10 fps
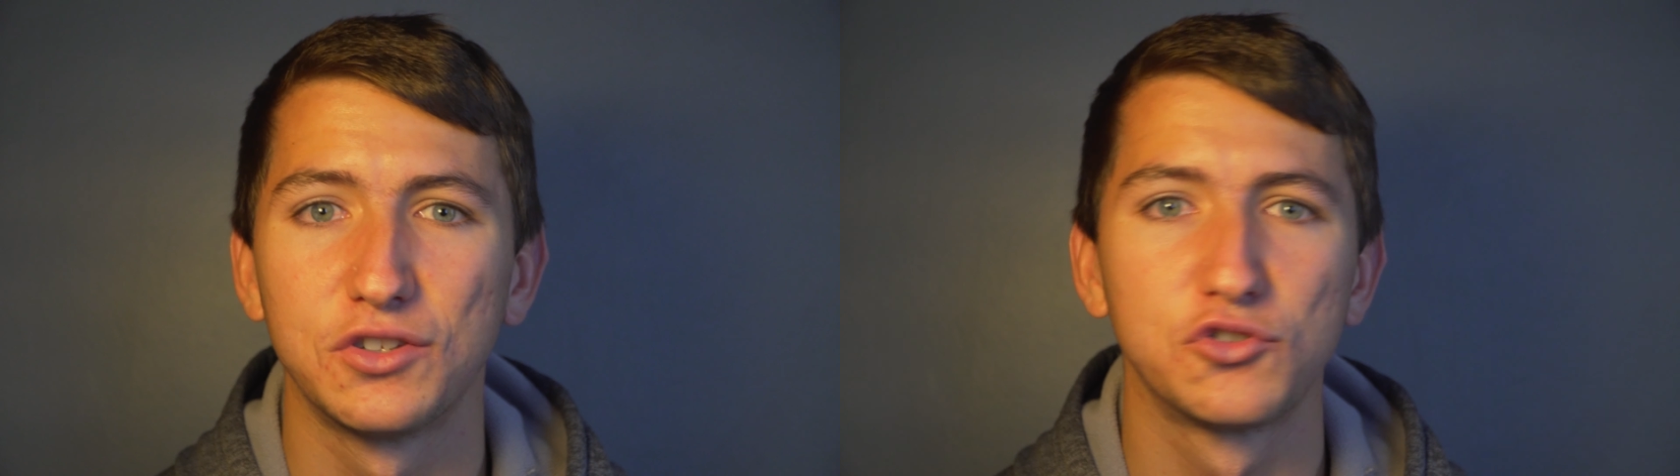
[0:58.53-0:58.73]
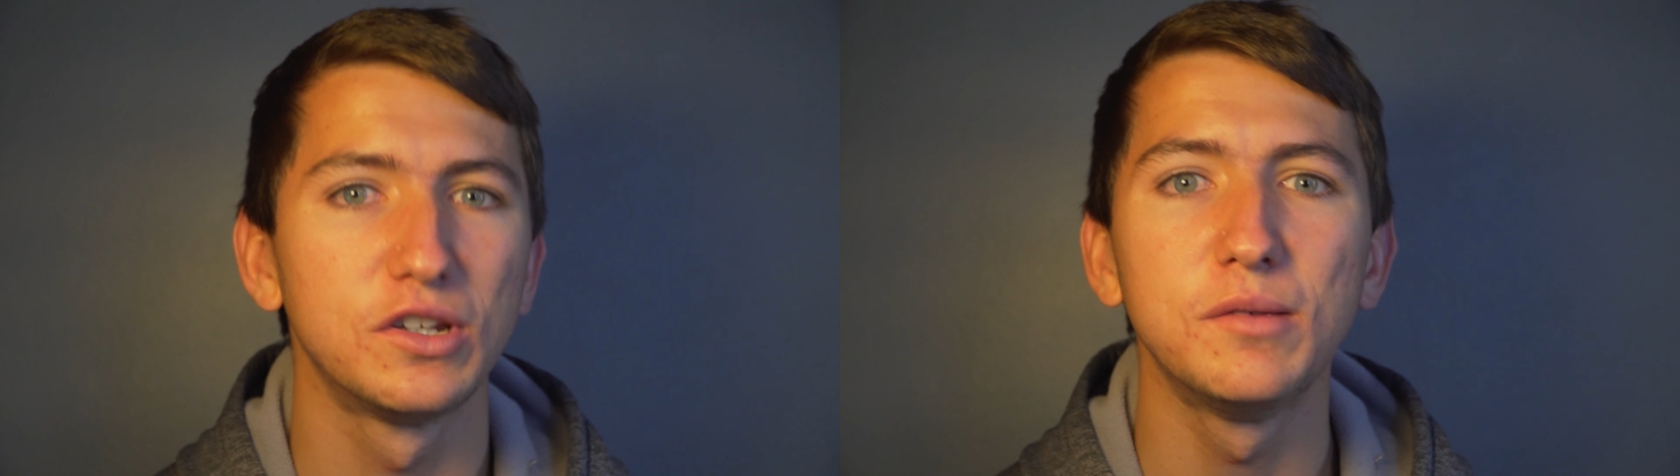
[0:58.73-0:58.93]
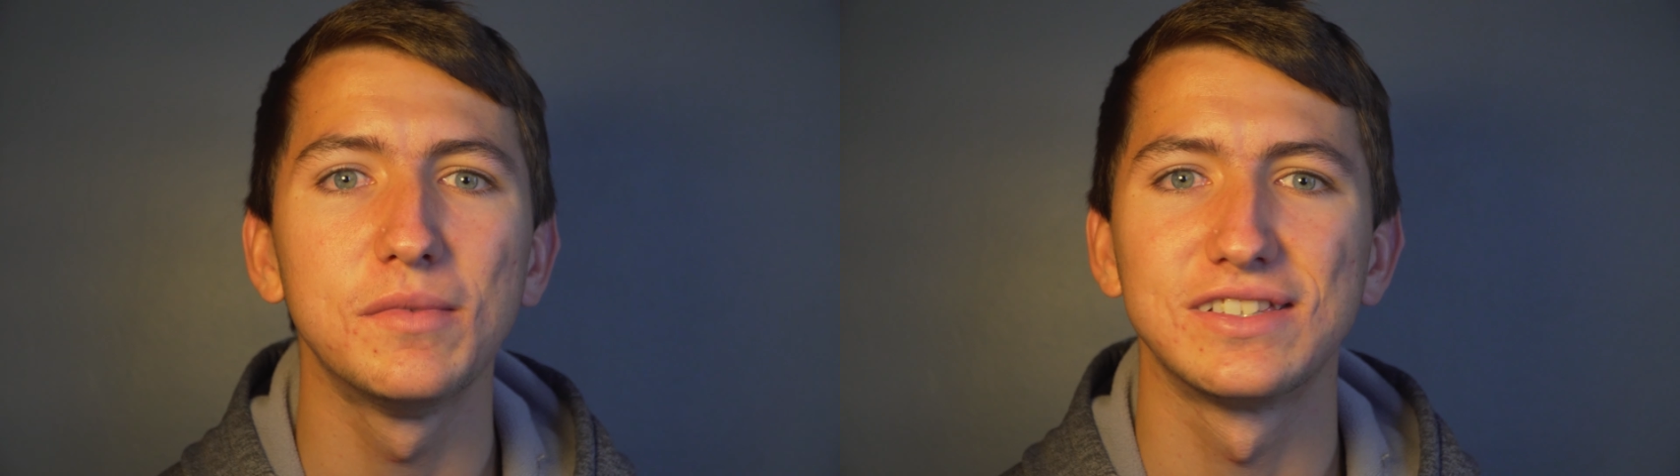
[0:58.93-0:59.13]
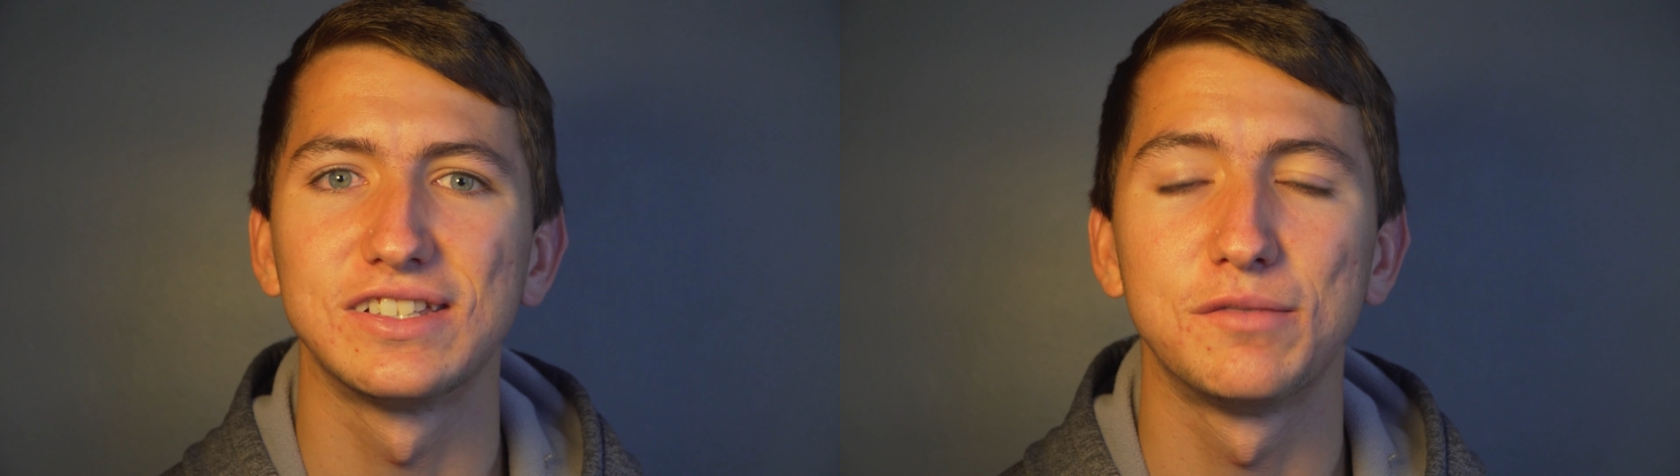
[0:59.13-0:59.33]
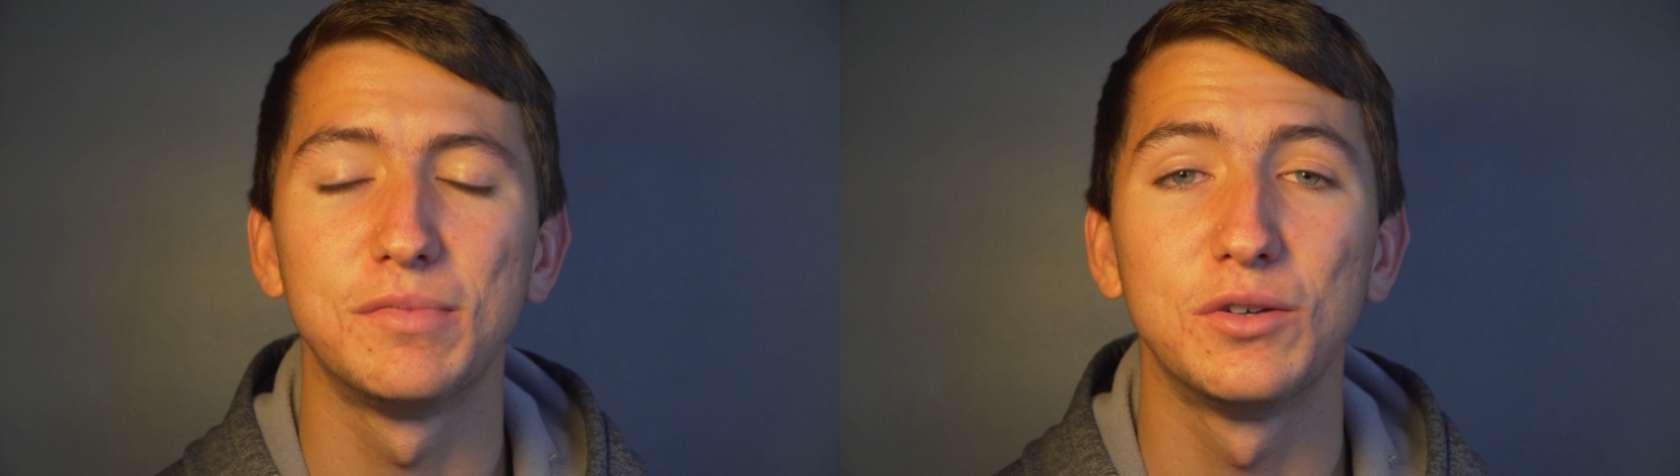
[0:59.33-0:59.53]
The dream
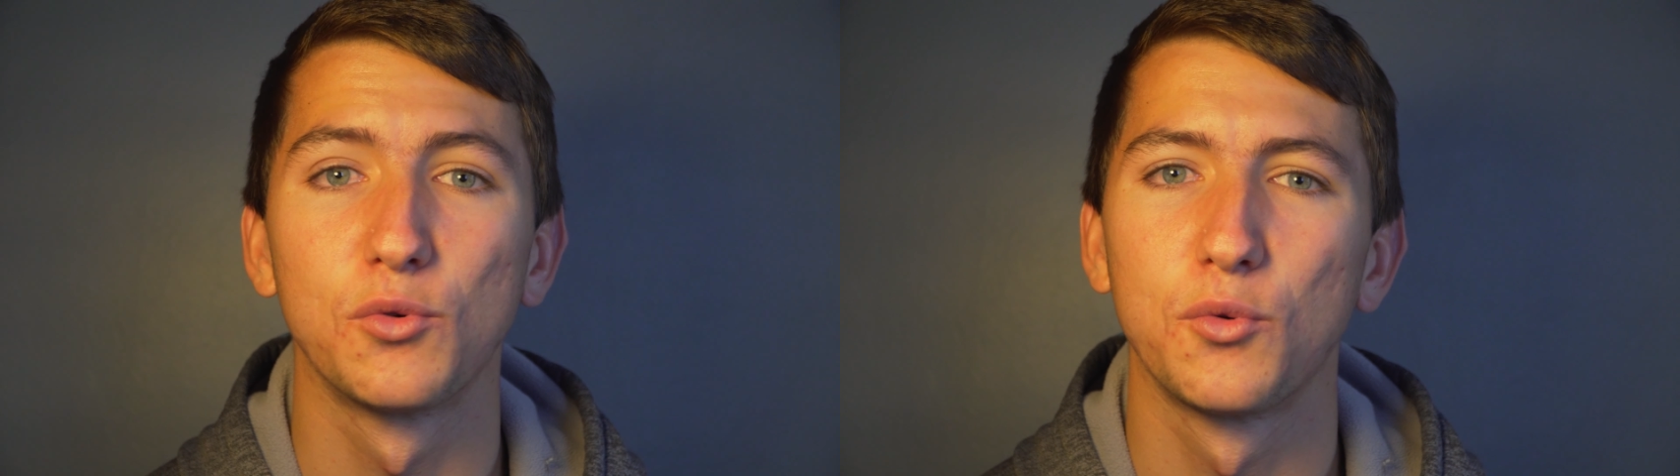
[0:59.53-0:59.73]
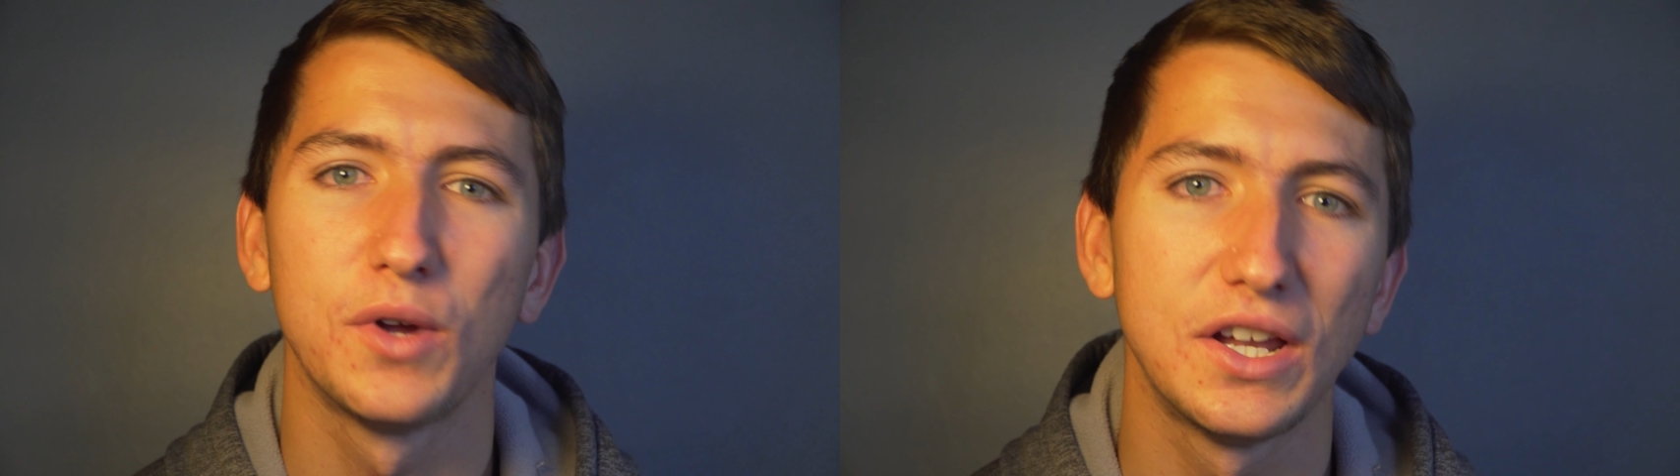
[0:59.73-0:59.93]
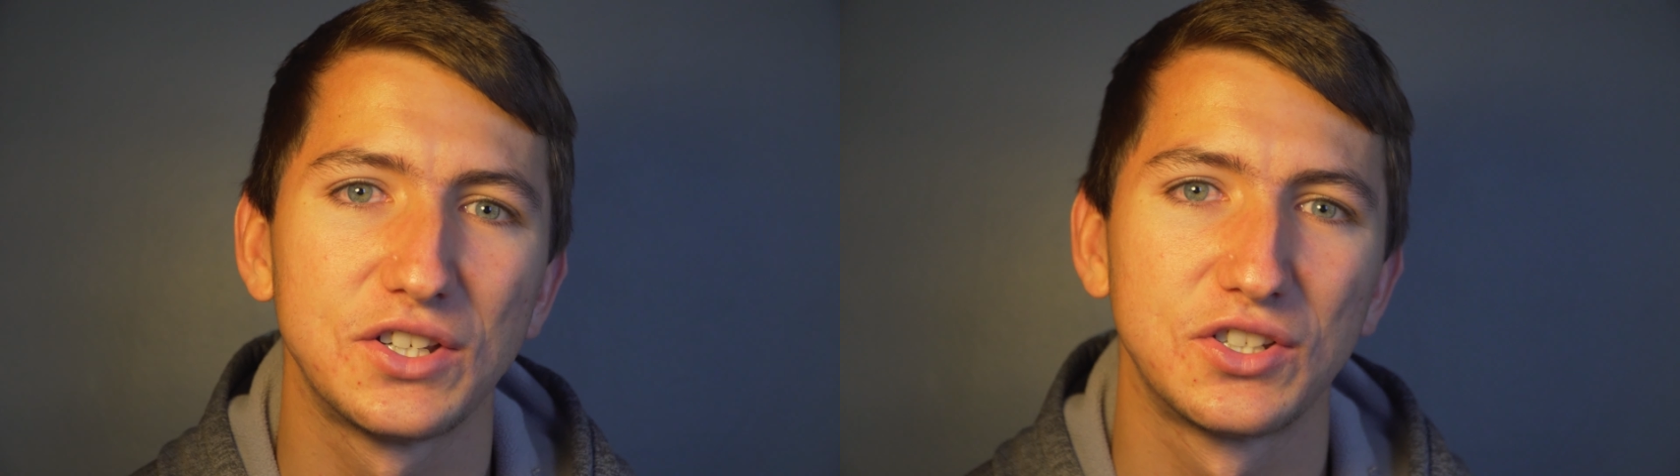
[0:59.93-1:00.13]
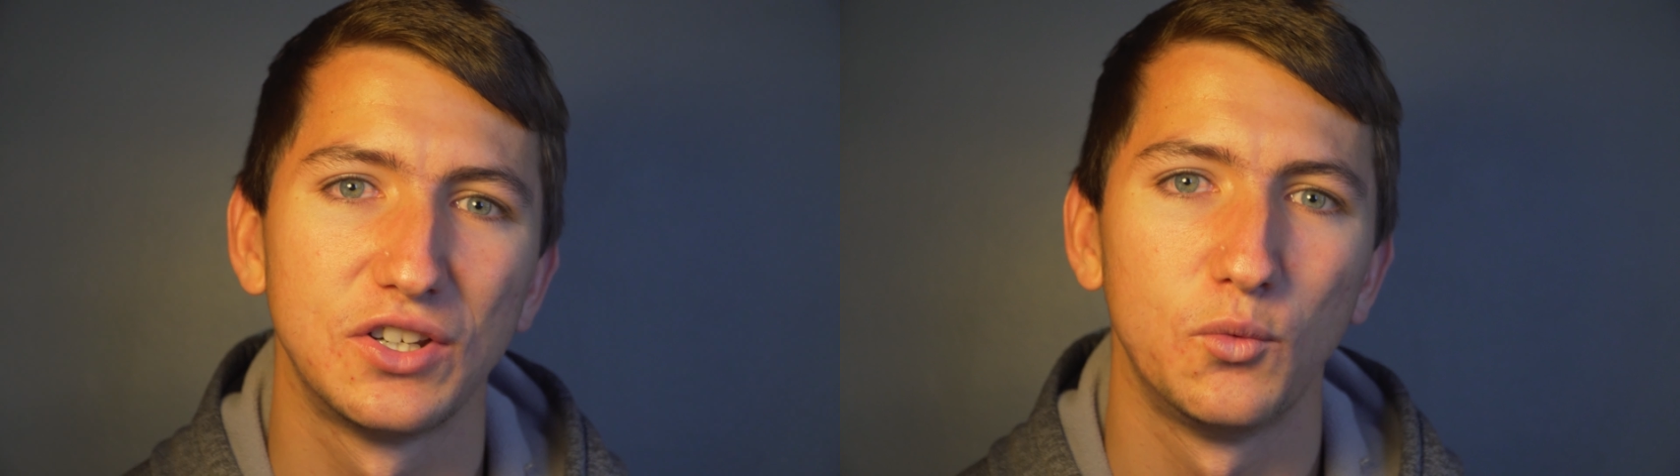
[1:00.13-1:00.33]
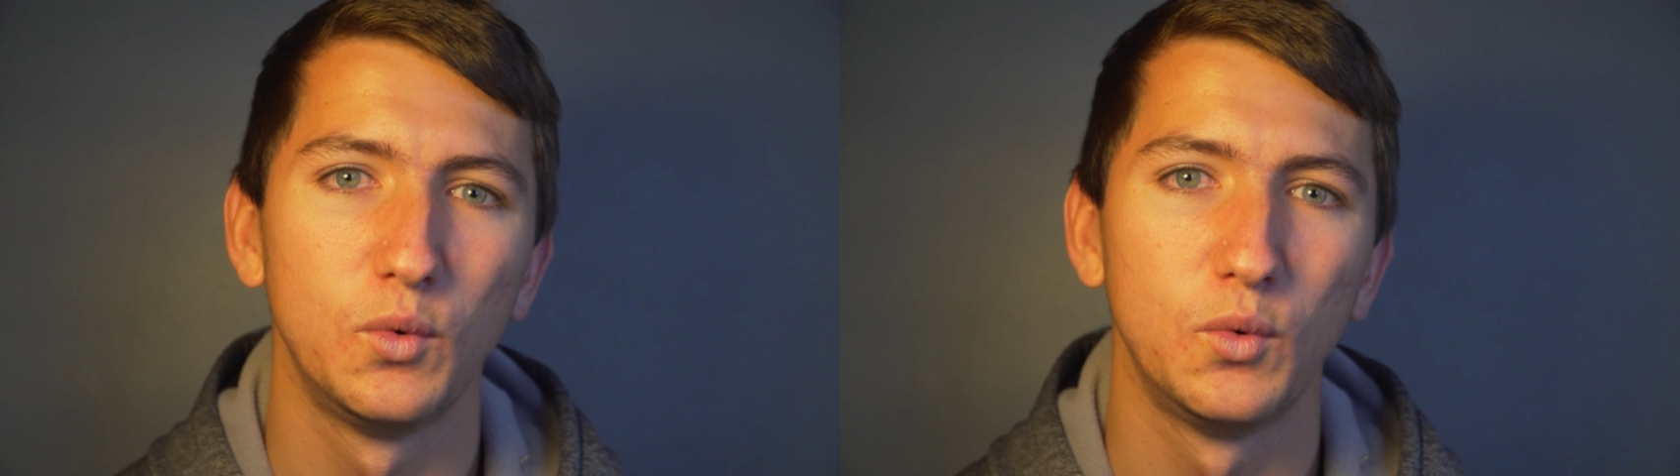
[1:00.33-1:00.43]
isn't to be rich